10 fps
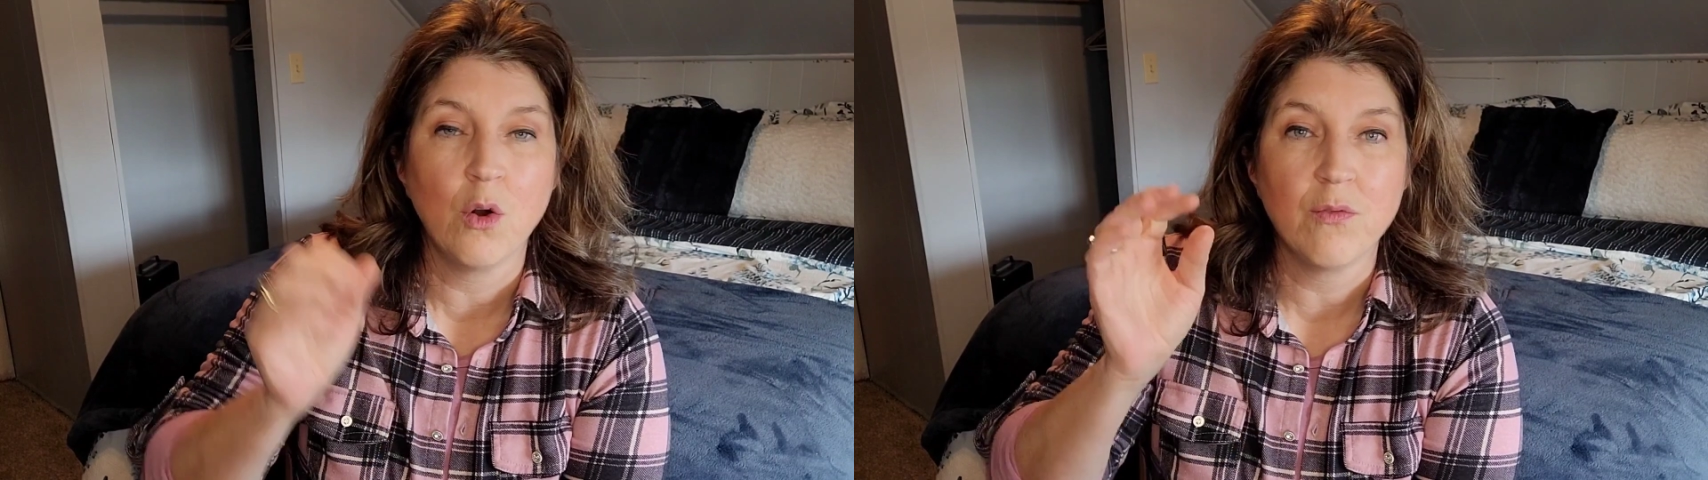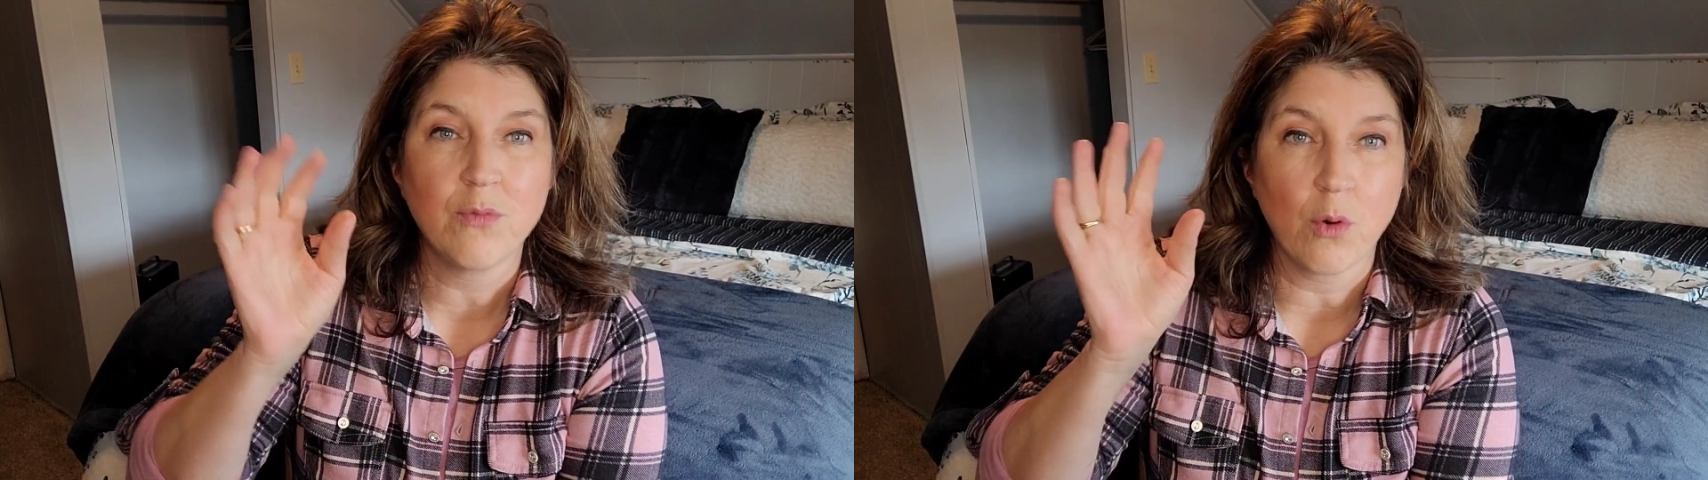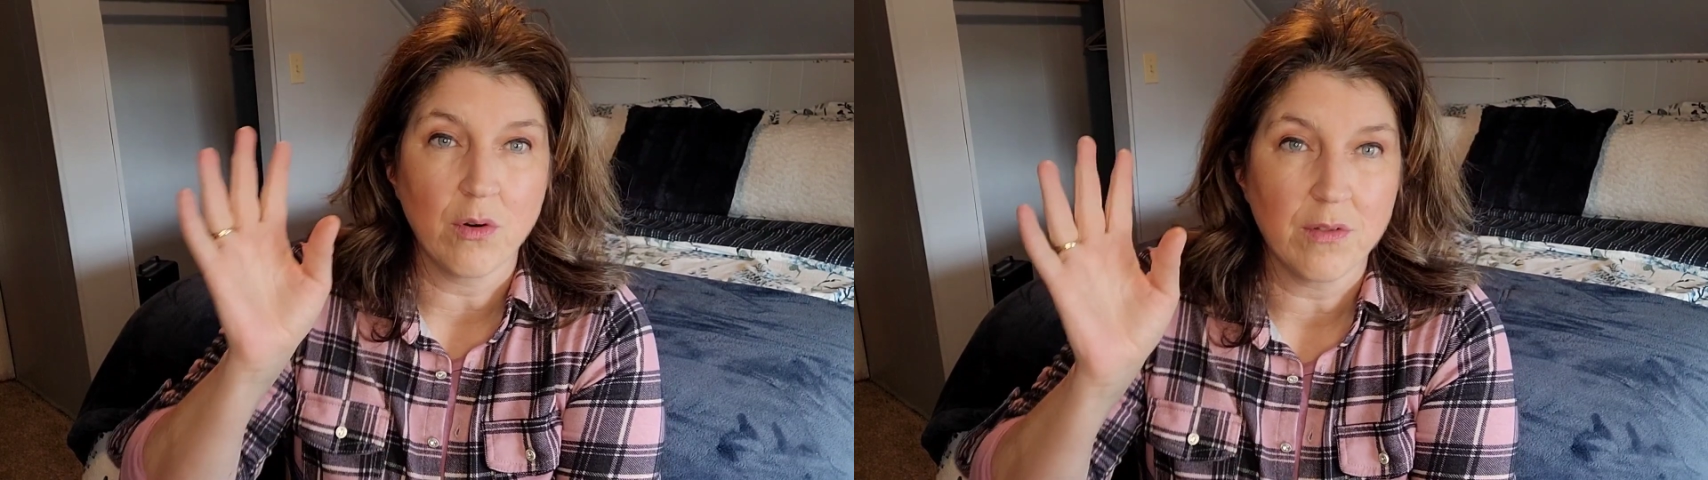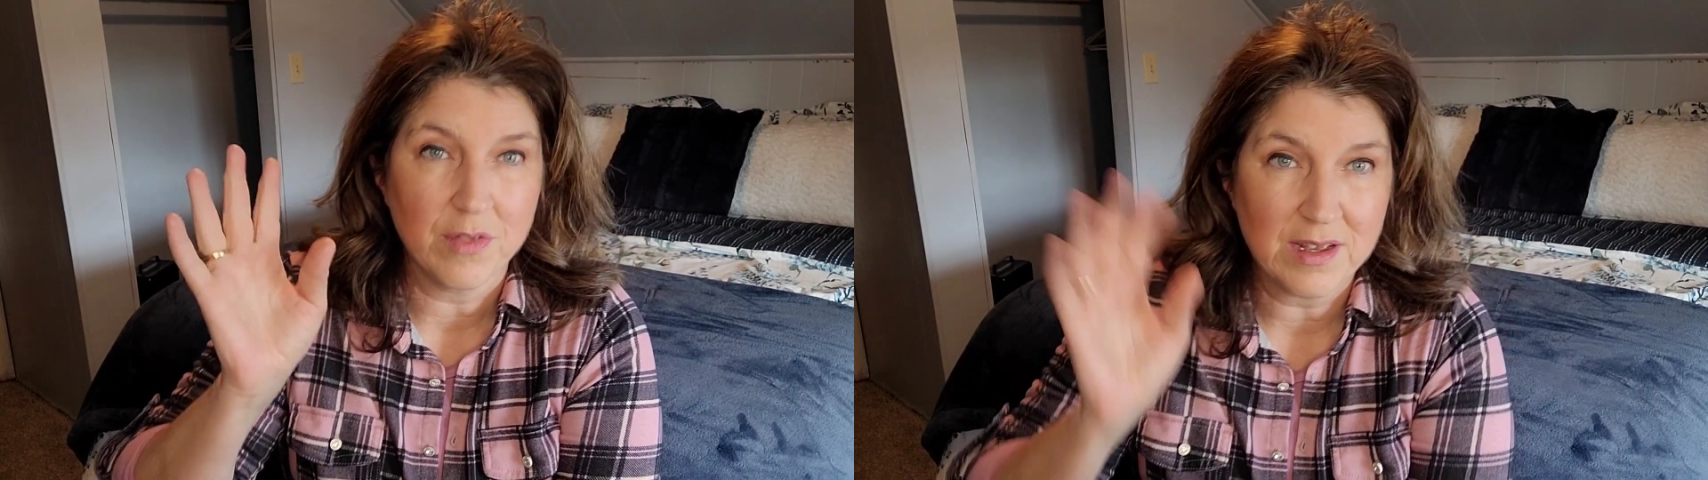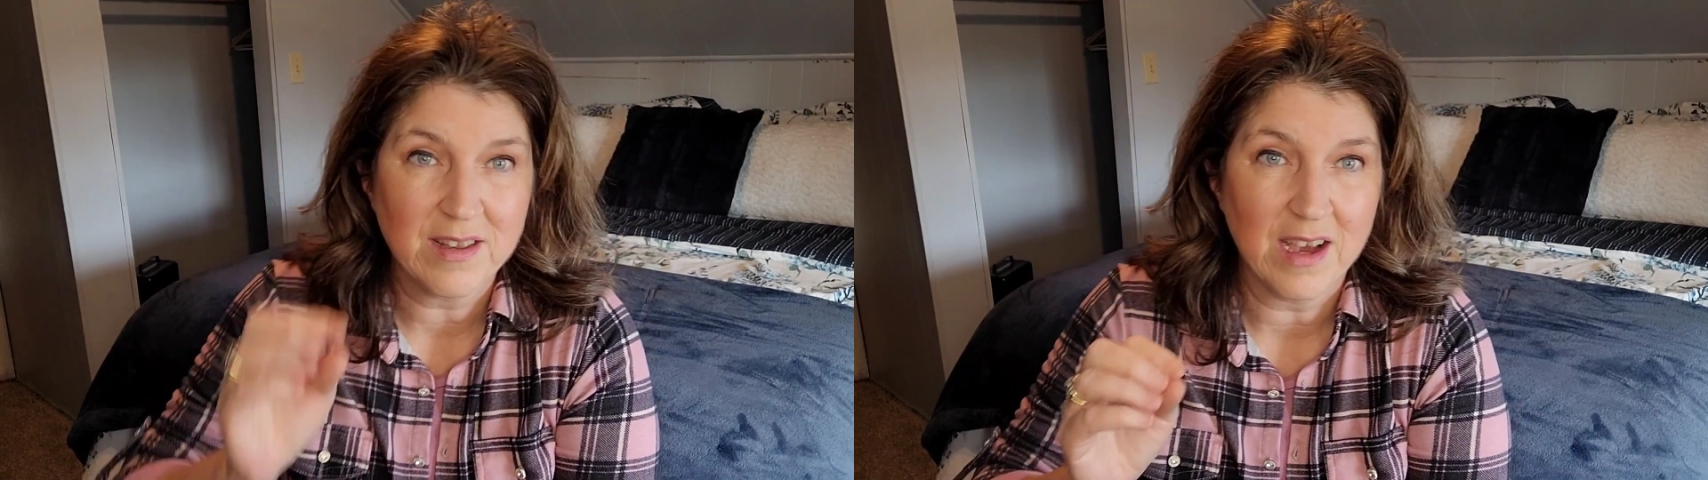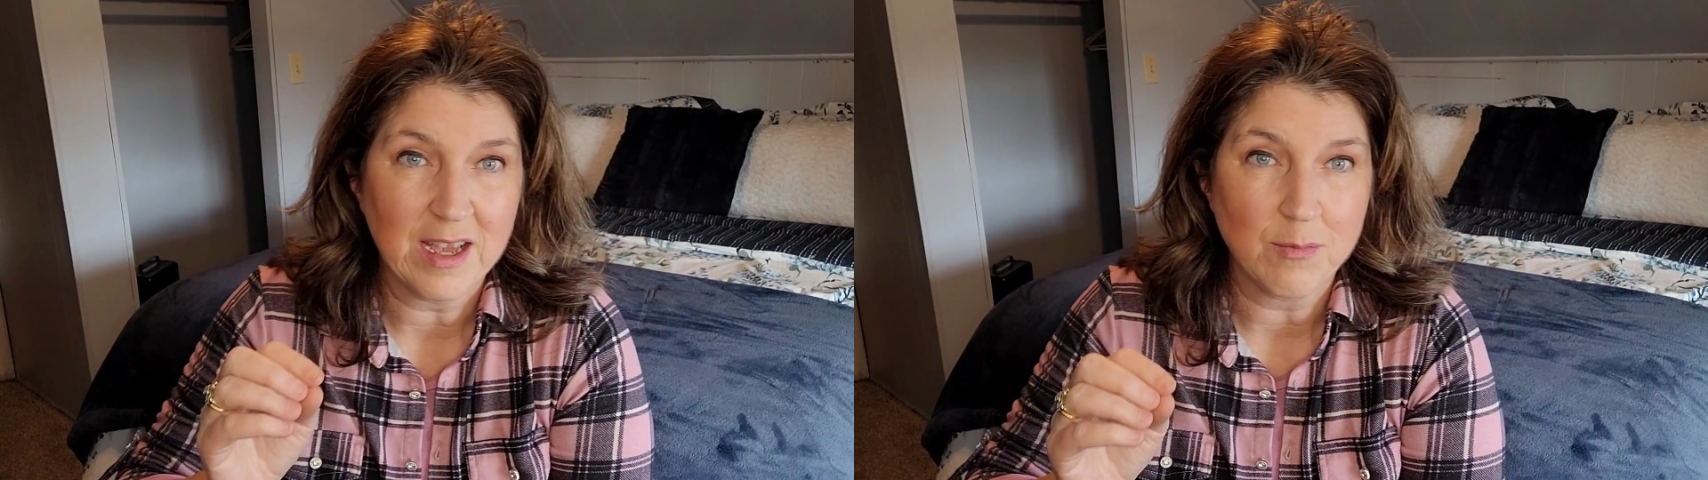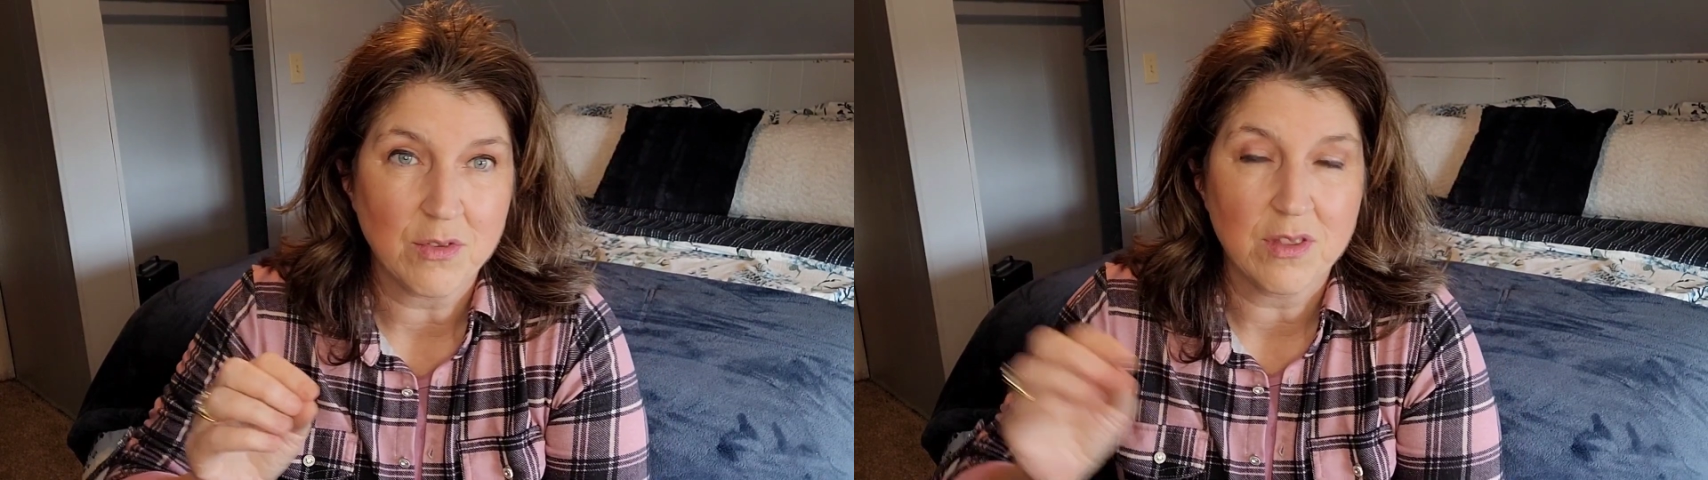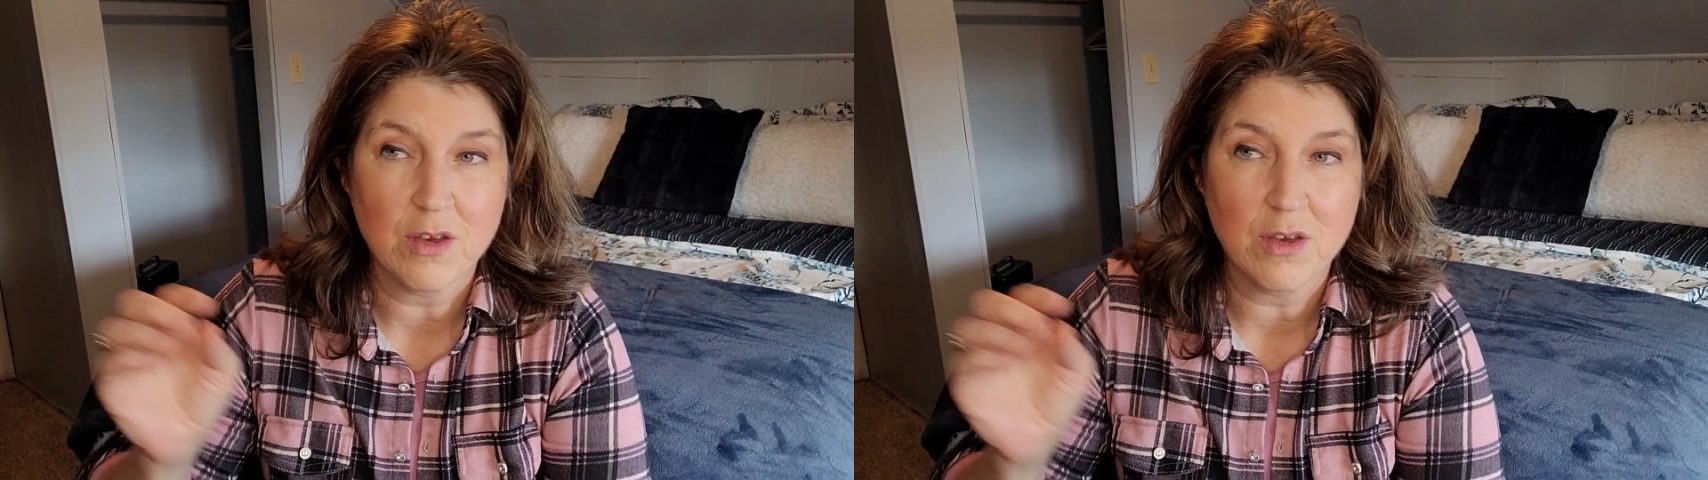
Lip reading: for the times